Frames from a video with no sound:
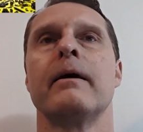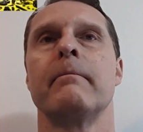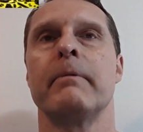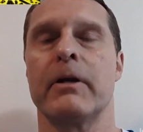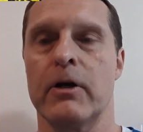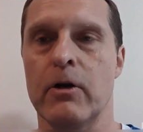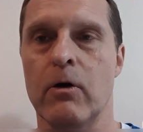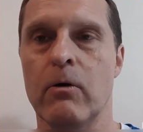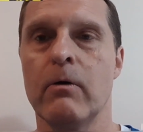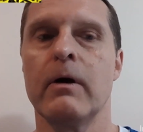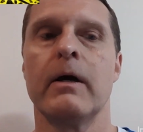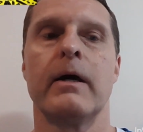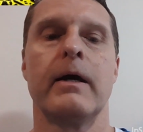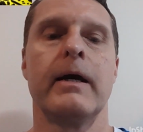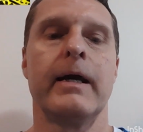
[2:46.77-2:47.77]
But no,
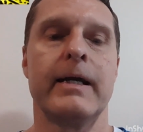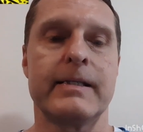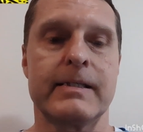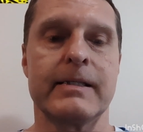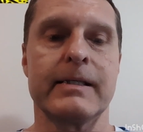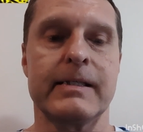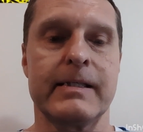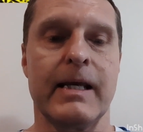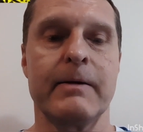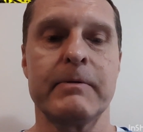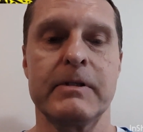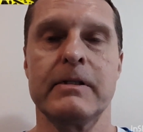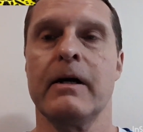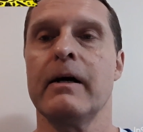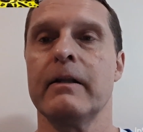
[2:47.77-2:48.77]
it's the same
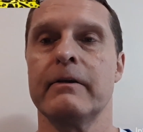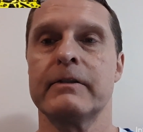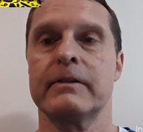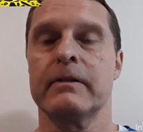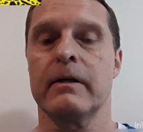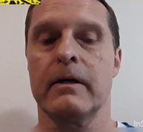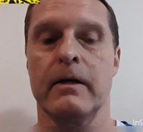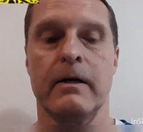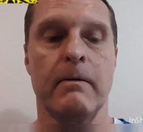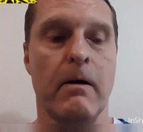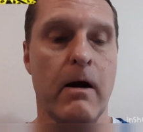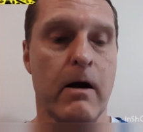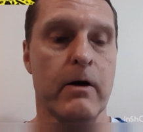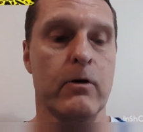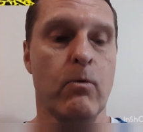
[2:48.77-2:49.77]
style as
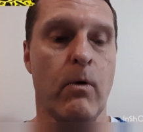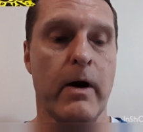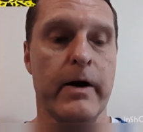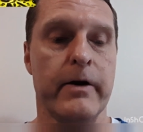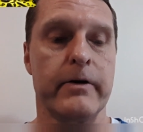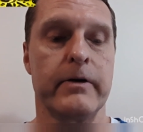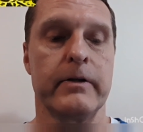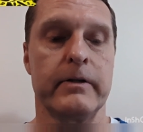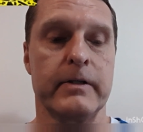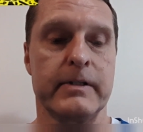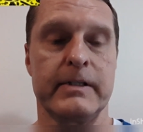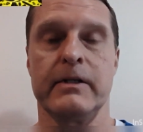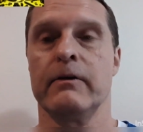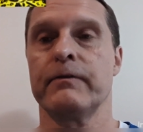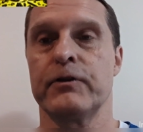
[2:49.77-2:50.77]
Hardwired to
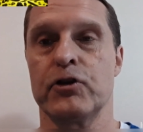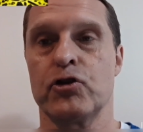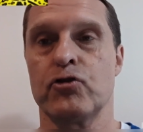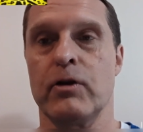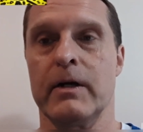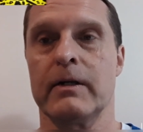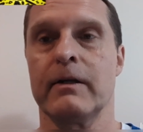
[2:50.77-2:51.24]
Self-Destruct.